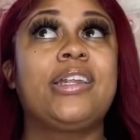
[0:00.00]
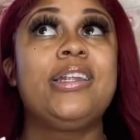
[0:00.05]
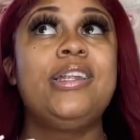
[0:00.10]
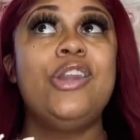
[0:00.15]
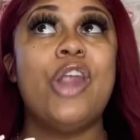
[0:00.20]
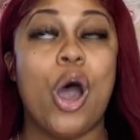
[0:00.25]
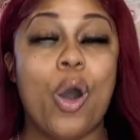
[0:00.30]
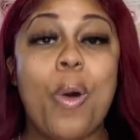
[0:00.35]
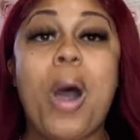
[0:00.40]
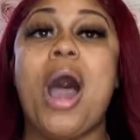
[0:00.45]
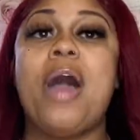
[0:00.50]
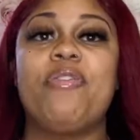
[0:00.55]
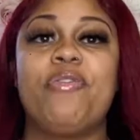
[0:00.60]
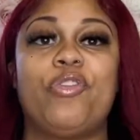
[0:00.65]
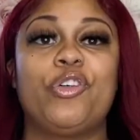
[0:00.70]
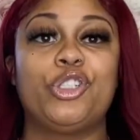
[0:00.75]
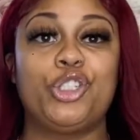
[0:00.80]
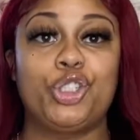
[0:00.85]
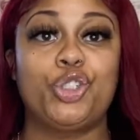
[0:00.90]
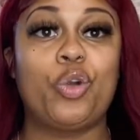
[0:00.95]
know I
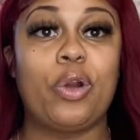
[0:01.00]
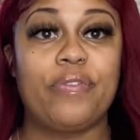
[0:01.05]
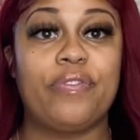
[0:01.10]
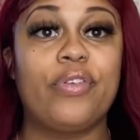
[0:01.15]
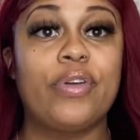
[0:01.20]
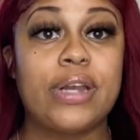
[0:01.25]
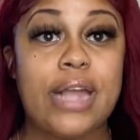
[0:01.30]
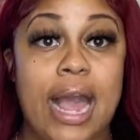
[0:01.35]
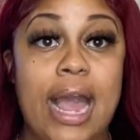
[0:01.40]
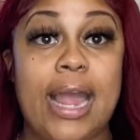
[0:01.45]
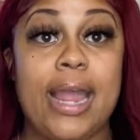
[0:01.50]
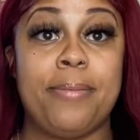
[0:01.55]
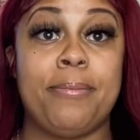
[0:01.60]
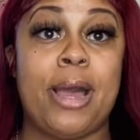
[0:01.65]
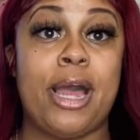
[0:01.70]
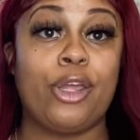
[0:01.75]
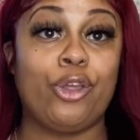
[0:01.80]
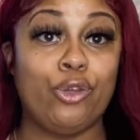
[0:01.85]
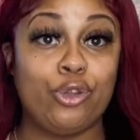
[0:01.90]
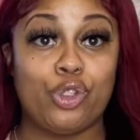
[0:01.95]
for sure forgot in
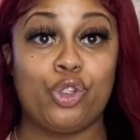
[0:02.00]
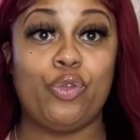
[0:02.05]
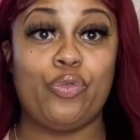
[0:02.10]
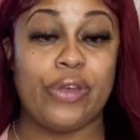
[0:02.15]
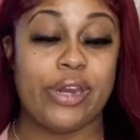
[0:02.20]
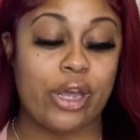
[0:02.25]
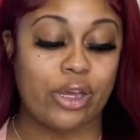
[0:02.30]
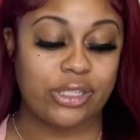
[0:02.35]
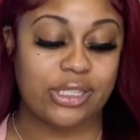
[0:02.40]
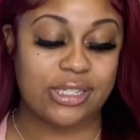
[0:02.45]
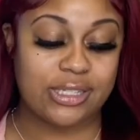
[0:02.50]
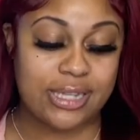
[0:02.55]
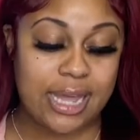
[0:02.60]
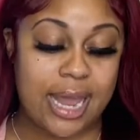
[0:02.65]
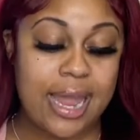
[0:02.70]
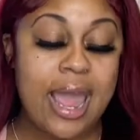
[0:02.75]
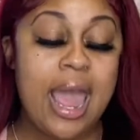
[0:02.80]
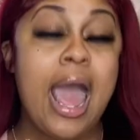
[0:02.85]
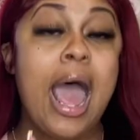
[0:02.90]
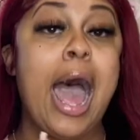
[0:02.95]
my YouTube videos to
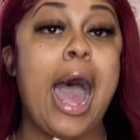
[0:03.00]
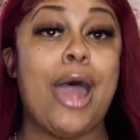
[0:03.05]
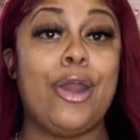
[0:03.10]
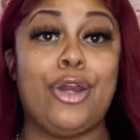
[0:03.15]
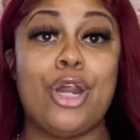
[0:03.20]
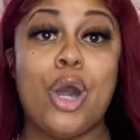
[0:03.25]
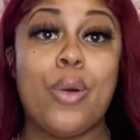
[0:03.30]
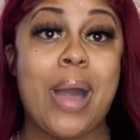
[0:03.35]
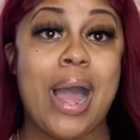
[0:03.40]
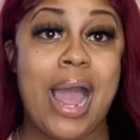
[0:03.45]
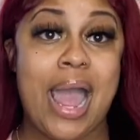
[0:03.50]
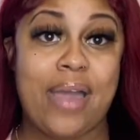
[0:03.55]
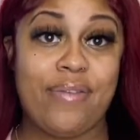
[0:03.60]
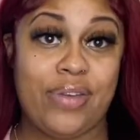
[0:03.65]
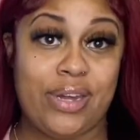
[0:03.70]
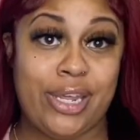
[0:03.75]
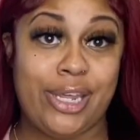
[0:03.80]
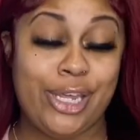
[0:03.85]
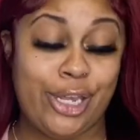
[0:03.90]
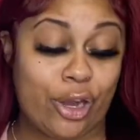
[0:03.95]
say. I know I have
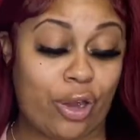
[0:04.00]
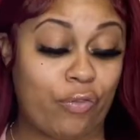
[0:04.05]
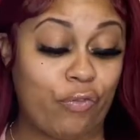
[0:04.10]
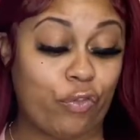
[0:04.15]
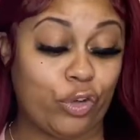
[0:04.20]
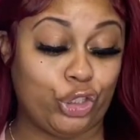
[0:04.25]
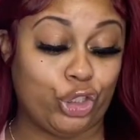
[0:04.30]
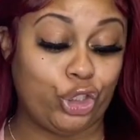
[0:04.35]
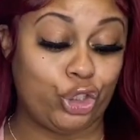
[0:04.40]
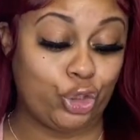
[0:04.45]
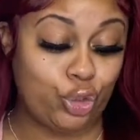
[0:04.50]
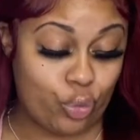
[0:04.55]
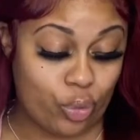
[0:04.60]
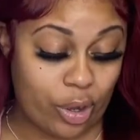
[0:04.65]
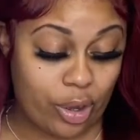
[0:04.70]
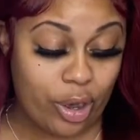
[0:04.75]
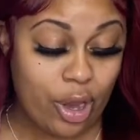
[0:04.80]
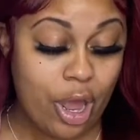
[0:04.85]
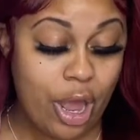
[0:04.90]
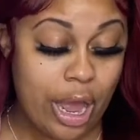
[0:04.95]
it in here for
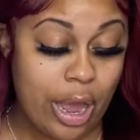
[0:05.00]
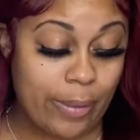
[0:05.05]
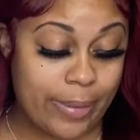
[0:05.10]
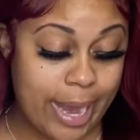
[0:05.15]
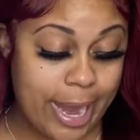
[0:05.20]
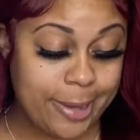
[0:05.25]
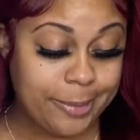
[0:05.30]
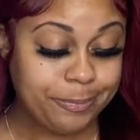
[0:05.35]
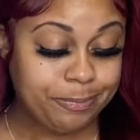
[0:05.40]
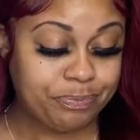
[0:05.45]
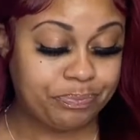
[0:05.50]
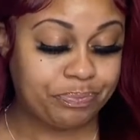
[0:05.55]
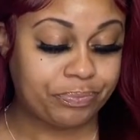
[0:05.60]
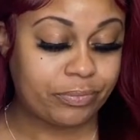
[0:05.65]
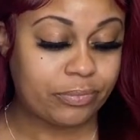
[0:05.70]
sure, okay?